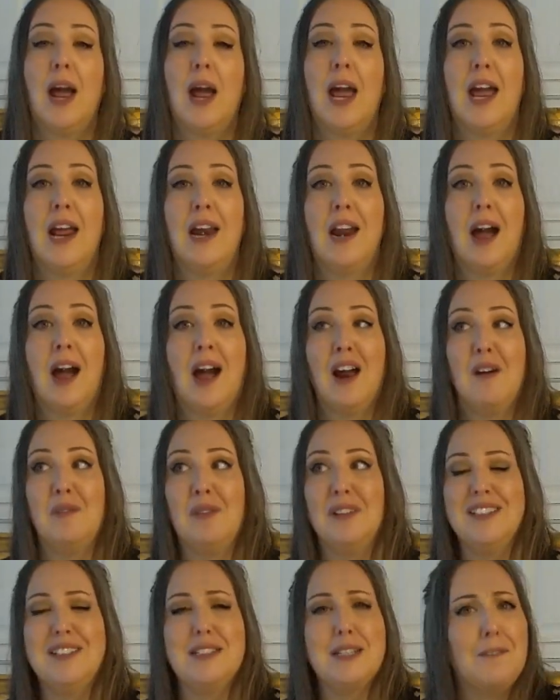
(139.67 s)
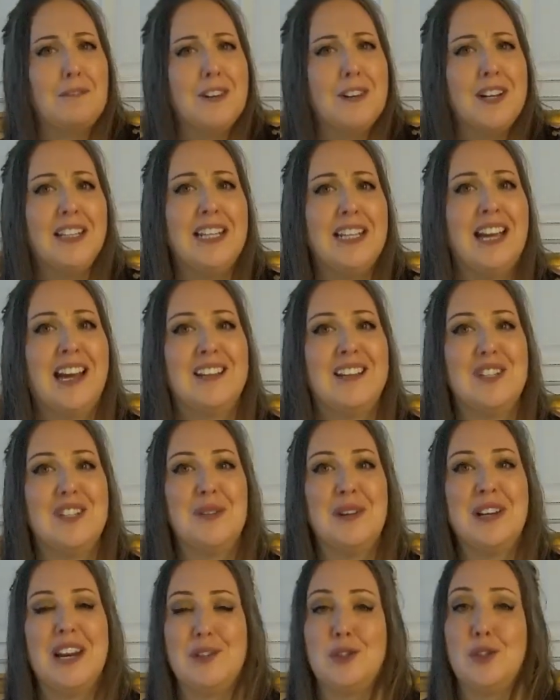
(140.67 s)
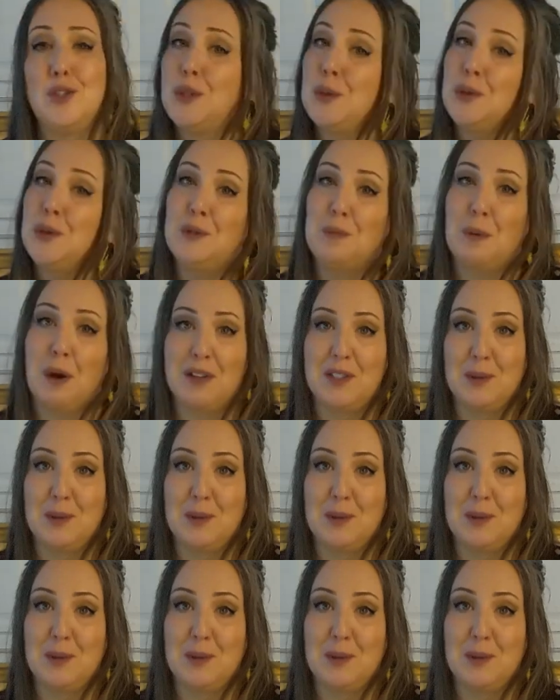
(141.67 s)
and I will definitely get to it as soon as possible.